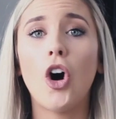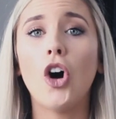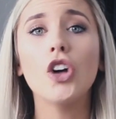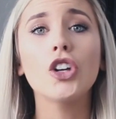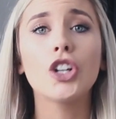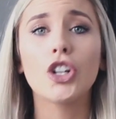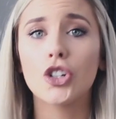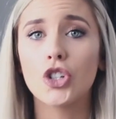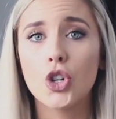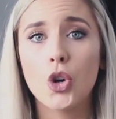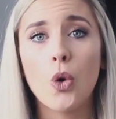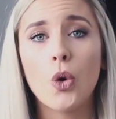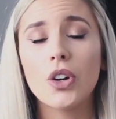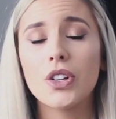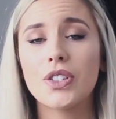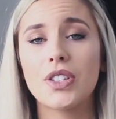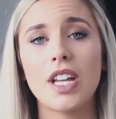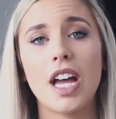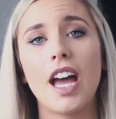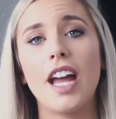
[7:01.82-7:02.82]
all your
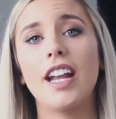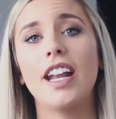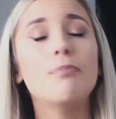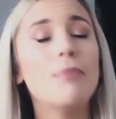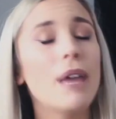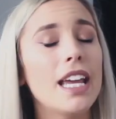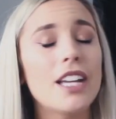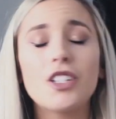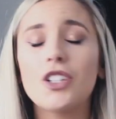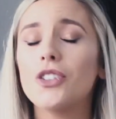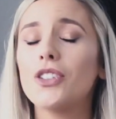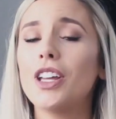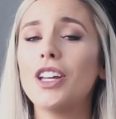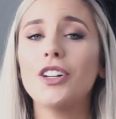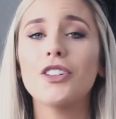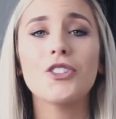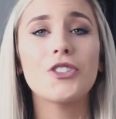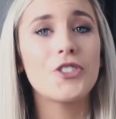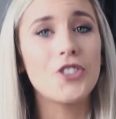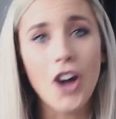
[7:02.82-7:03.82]
chores done. Make sure that
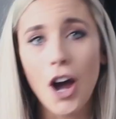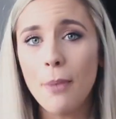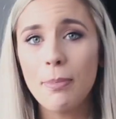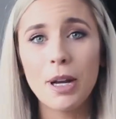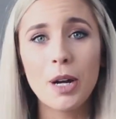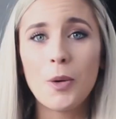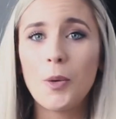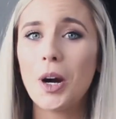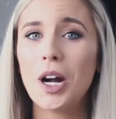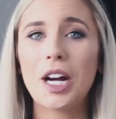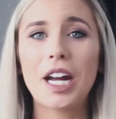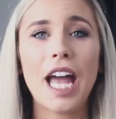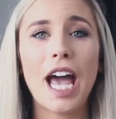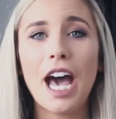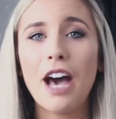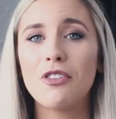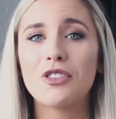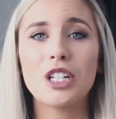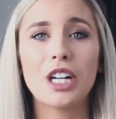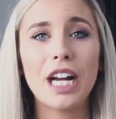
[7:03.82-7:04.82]
you're stopping work
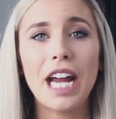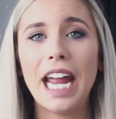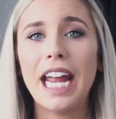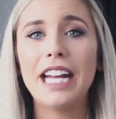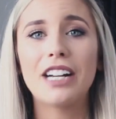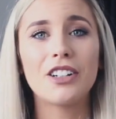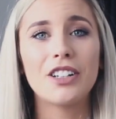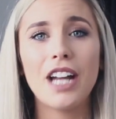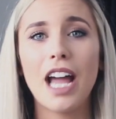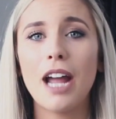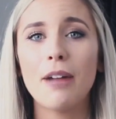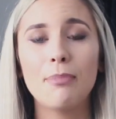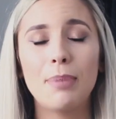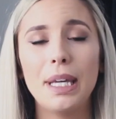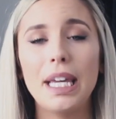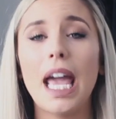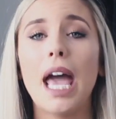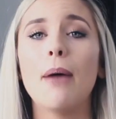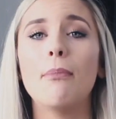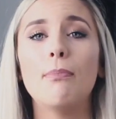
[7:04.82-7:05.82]
after 8 or 9
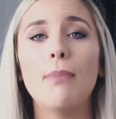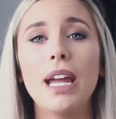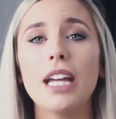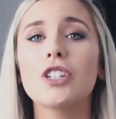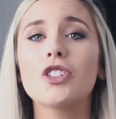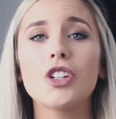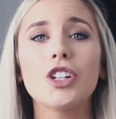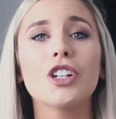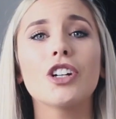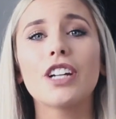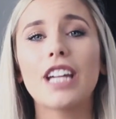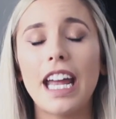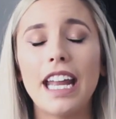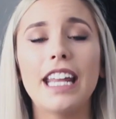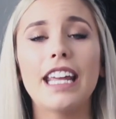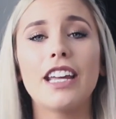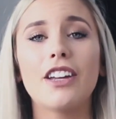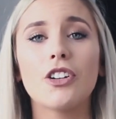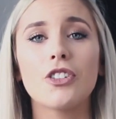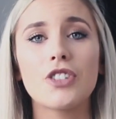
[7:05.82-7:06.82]
p.m. Make sure you're
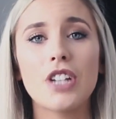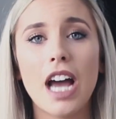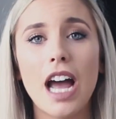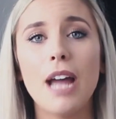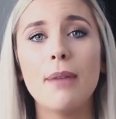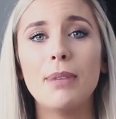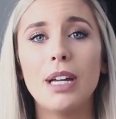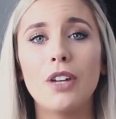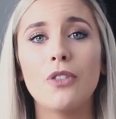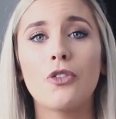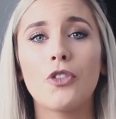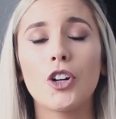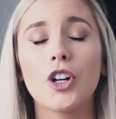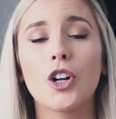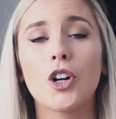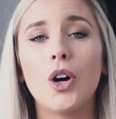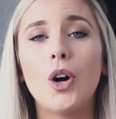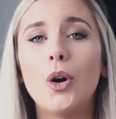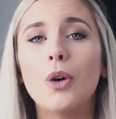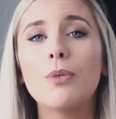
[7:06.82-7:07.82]
getting your time in for
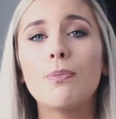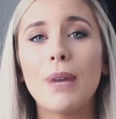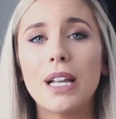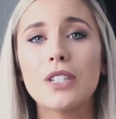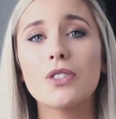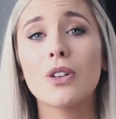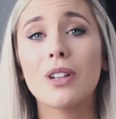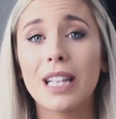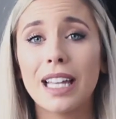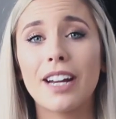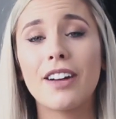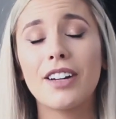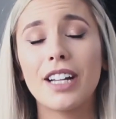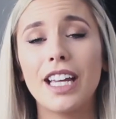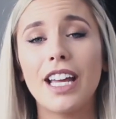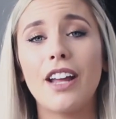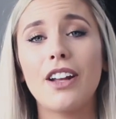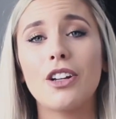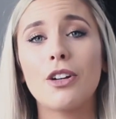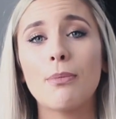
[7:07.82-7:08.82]
your own mental
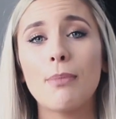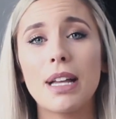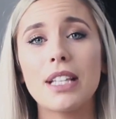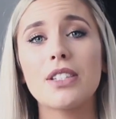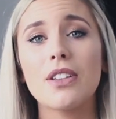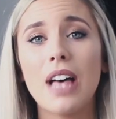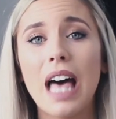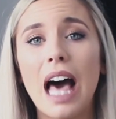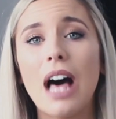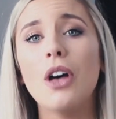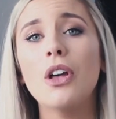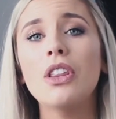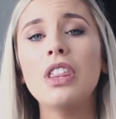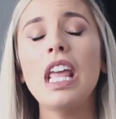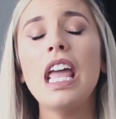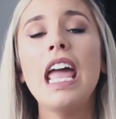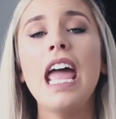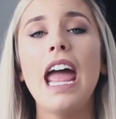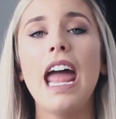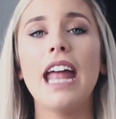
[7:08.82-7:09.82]
clarity and your mental
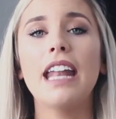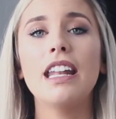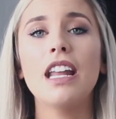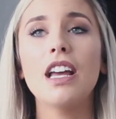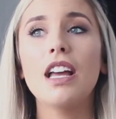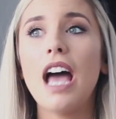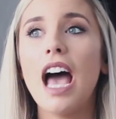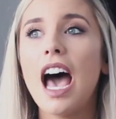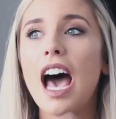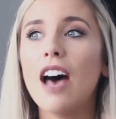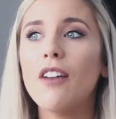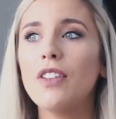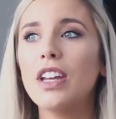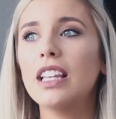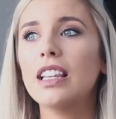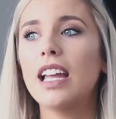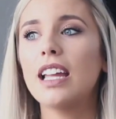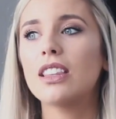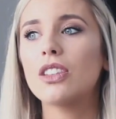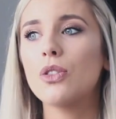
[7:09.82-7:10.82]
health. And
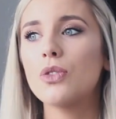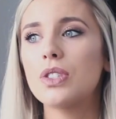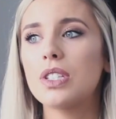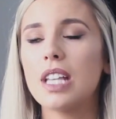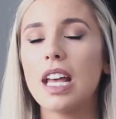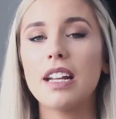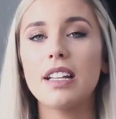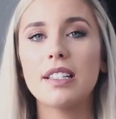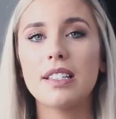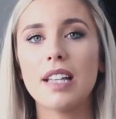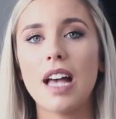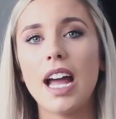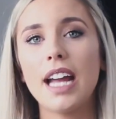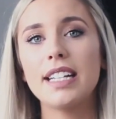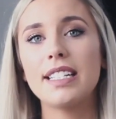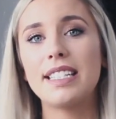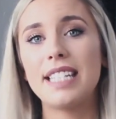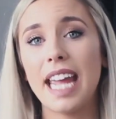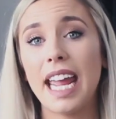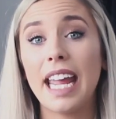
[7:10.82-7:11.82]
having like those set
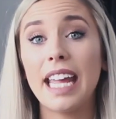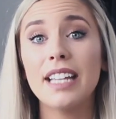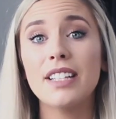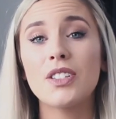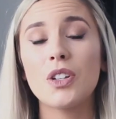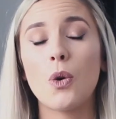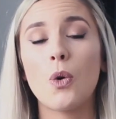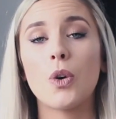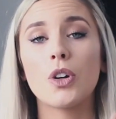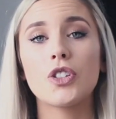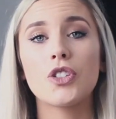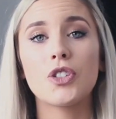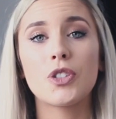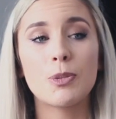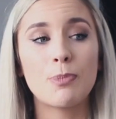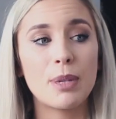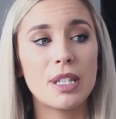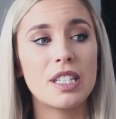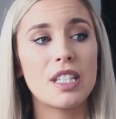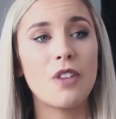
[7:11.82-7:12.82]
aside days or
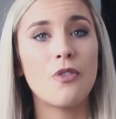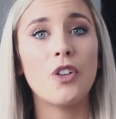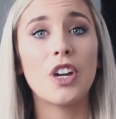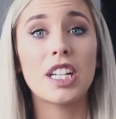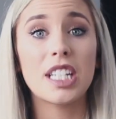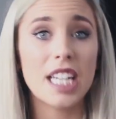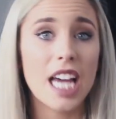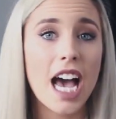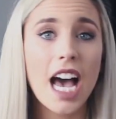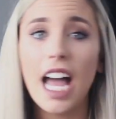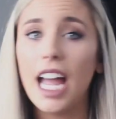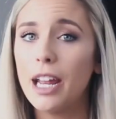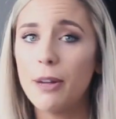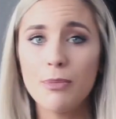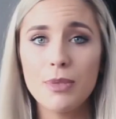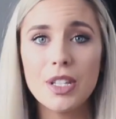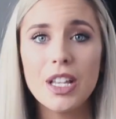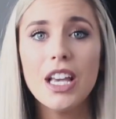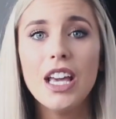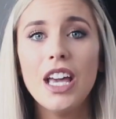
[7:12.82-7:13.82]
specific
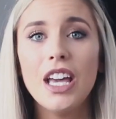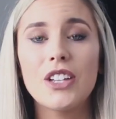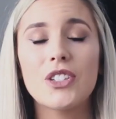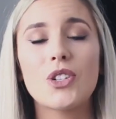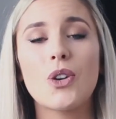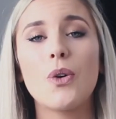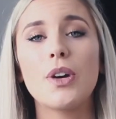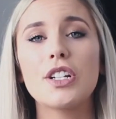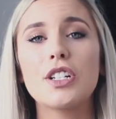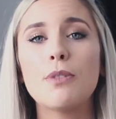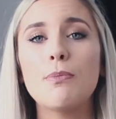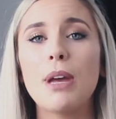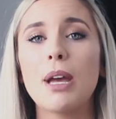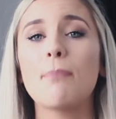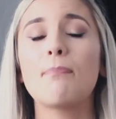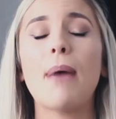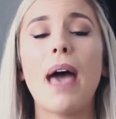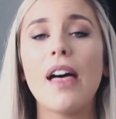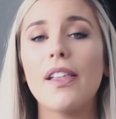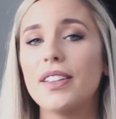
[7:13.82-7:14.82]
times is going to
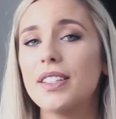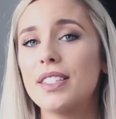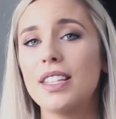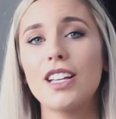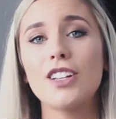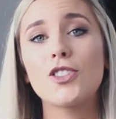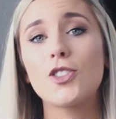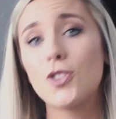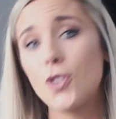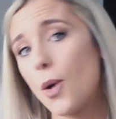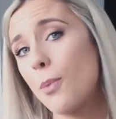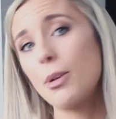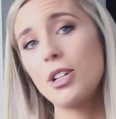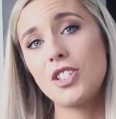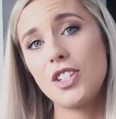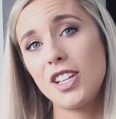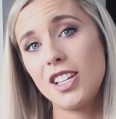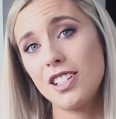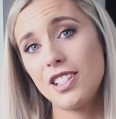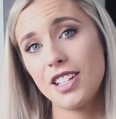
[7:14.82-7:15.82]
make balancing so
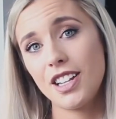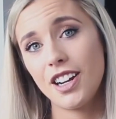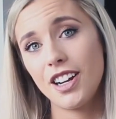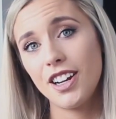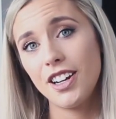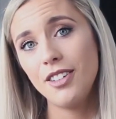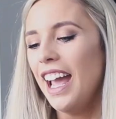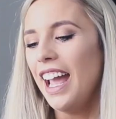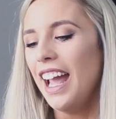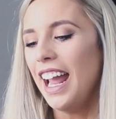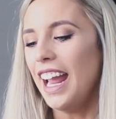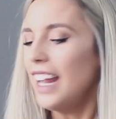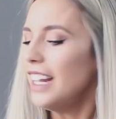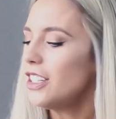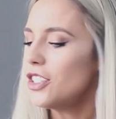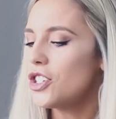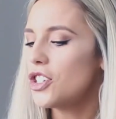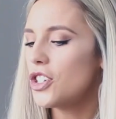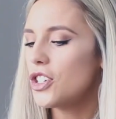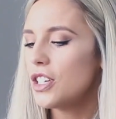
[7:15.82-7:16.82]
much easier.
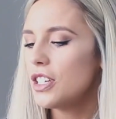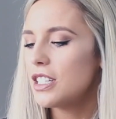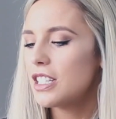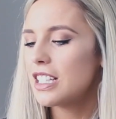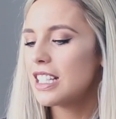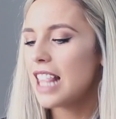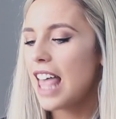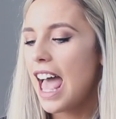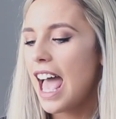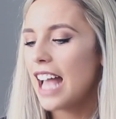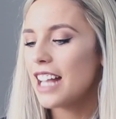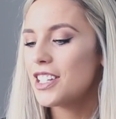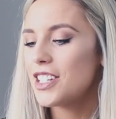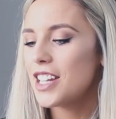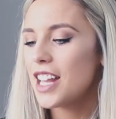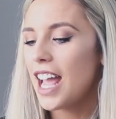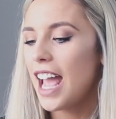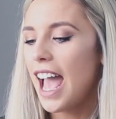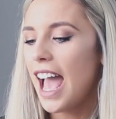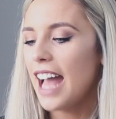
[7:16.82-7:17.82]

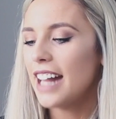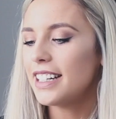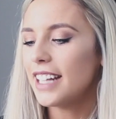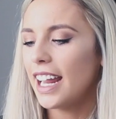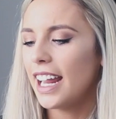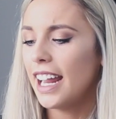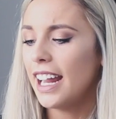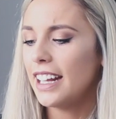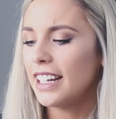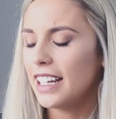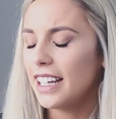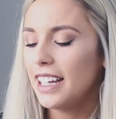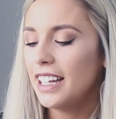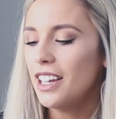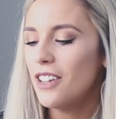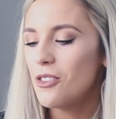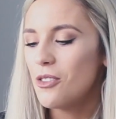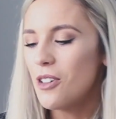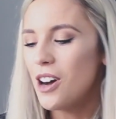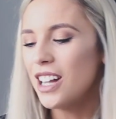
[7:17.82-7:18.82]

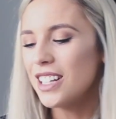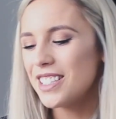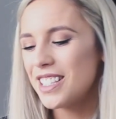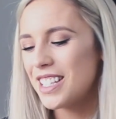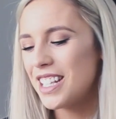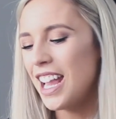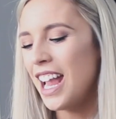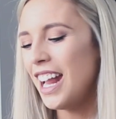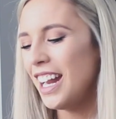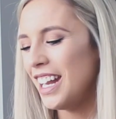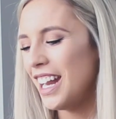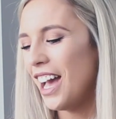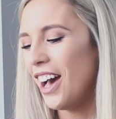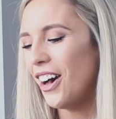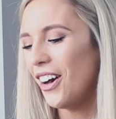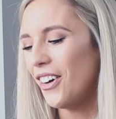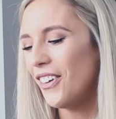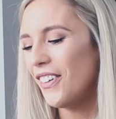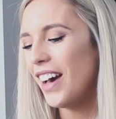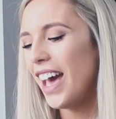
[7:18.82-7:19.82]
H/@Annie wants to
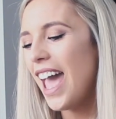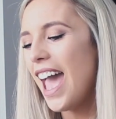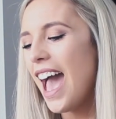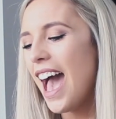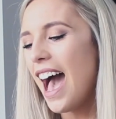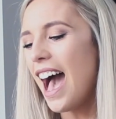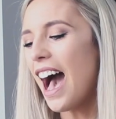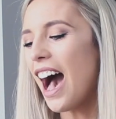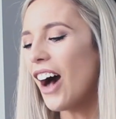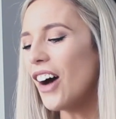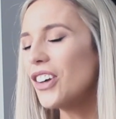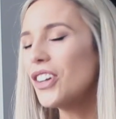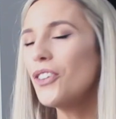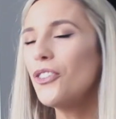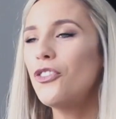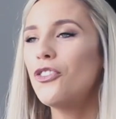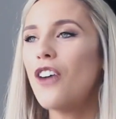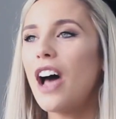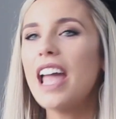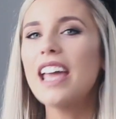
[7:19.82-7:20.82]
know how
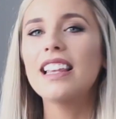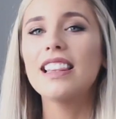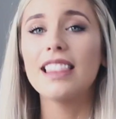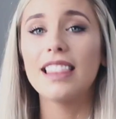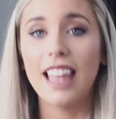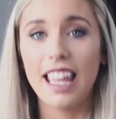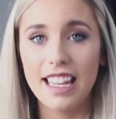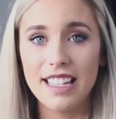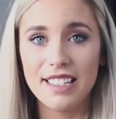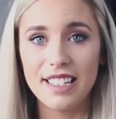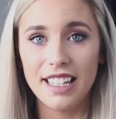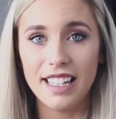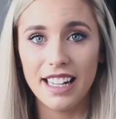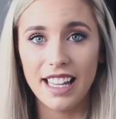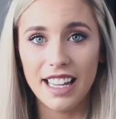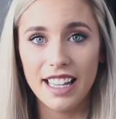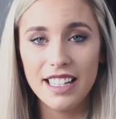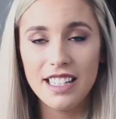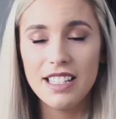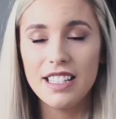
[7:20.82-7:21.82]
to fight
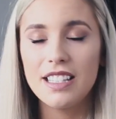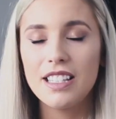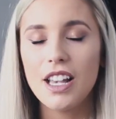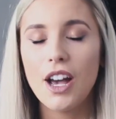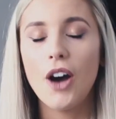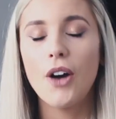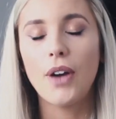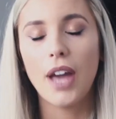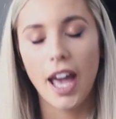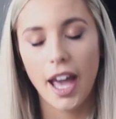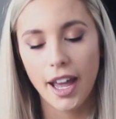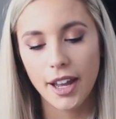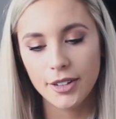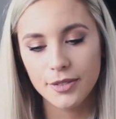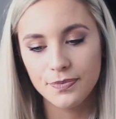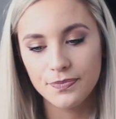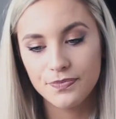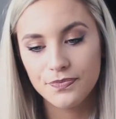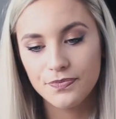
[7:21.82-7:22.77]
laziness. Okay.